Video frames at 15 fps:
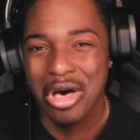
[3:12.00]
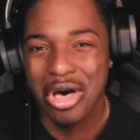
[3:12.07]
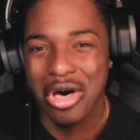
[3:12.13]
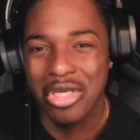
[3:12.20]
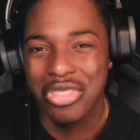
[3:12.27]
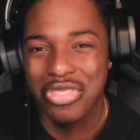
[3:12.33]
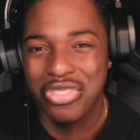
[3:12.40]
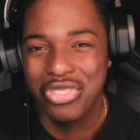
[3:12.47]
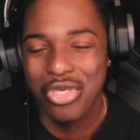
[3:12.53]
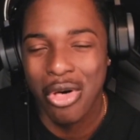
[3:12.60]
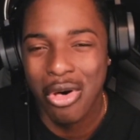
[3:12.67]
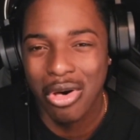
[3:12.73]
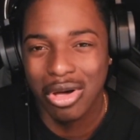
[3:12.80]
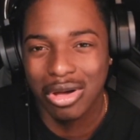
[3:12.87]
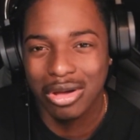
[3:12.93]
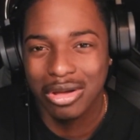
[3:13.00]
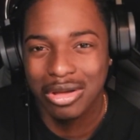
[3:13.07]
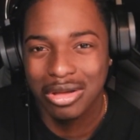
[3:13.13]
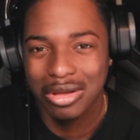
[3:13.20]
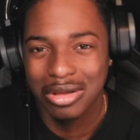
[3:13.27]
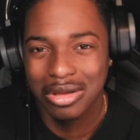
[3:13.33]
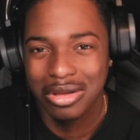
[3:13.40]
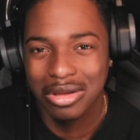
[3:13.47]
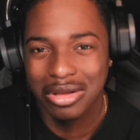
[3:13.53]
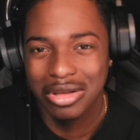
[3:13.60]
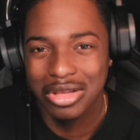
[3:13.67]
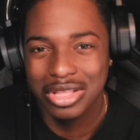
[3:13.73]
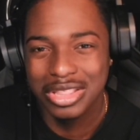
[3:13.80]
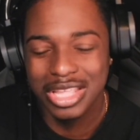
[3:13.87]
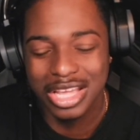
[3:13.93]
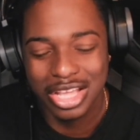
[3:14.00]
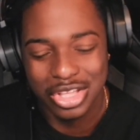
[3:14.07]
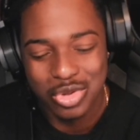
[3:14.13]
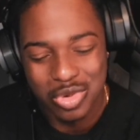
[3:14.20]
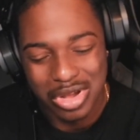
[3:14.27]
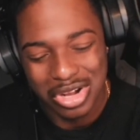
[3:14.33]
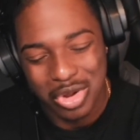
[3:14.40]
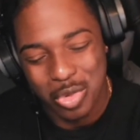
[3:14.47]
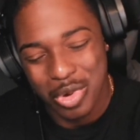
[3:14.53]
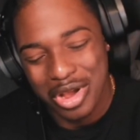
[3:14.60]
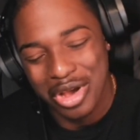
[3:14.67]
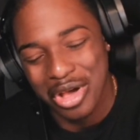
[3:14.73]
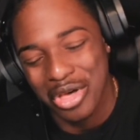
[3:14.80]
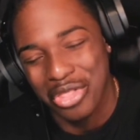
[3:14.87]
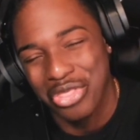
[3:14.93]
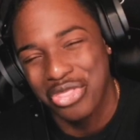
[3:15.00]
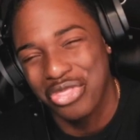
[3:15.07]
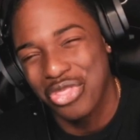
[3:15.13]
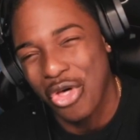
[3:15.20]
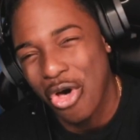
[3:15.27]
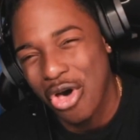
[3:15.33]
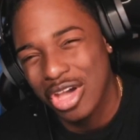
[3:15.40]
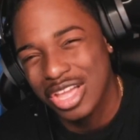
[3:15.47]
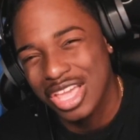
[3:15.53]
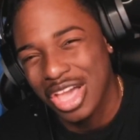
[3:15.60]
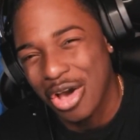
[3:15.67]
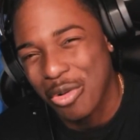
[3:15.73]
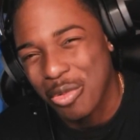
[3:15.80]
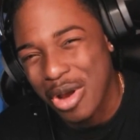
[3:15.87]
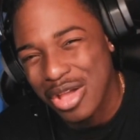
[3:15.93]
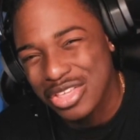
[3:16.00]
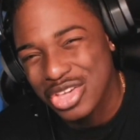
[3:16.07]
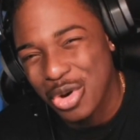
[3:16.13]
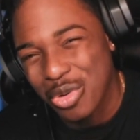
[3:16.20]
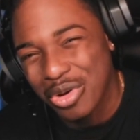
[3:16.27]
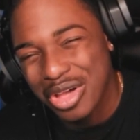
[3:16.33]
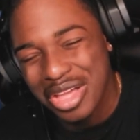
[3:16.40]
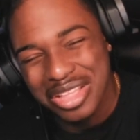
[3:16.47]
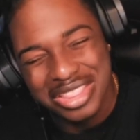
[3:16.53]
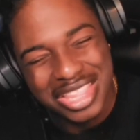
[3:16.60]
a thong. Nigga, you're going to wear a thong around your...